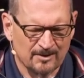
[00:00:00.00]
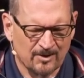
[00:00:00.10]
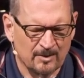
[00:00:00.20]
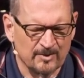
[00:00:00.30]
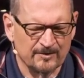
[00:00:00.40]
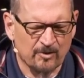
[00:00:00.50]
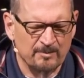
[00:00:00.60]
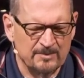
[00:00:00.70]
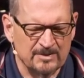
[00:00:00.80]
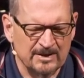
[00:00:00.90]
Some of us
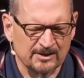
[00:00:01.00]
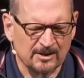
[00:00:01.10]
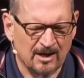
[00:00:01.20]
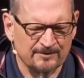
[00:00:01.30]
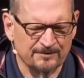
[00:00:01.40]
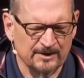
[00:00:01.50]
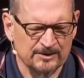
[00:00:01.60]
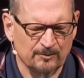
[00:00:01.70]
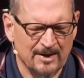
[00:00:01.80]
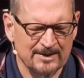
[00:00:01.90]
may be in
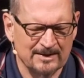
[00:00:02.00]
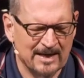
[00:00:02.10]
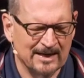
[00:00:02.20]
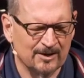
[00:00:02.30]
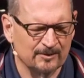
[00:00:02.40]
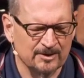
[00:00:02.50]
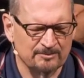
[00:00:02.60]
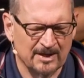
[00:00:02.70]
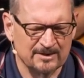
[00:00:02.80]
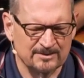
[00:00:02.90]
conflict right now, and you
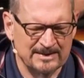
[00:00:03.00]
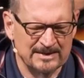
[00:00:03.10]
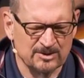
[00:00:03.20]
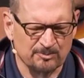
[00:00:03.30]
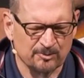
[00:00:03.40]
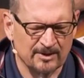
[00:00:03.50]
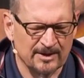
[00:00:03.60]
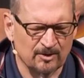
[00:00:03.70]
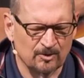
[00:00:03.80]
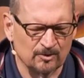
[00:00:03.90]
might need to
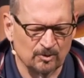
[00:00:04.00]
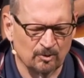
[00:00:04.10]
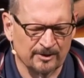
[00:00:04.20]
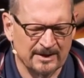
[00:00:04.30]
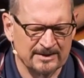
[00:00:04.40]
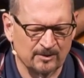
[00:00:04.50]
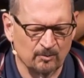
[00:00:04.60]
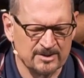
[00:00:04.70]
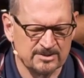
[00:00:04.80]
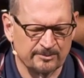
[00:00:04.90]
pray, Oh Lord, I need
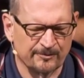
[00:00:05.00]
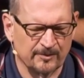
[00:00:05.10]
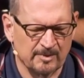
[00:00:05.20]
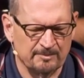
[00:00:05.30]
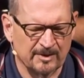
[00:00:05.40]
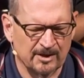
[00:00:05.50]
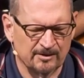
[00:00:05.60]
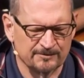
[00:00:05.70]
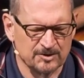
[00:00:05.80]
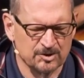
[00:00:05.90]
wisdom from
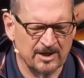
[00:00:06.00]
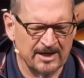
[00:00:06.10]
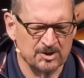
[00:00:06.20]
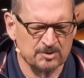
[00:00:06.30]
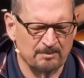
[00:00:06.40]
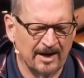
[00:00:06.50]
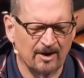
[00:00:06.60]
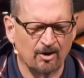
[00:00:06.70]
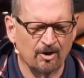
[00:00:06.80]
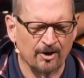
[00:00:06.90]
above. Change my
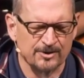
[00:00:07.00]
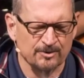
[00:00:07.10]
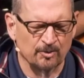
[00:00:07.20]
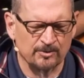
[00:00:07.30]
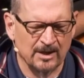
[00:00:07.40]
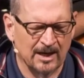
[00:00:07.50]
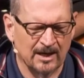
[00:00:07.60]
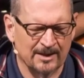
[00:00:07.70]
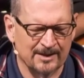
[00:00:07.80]
heart, oh God.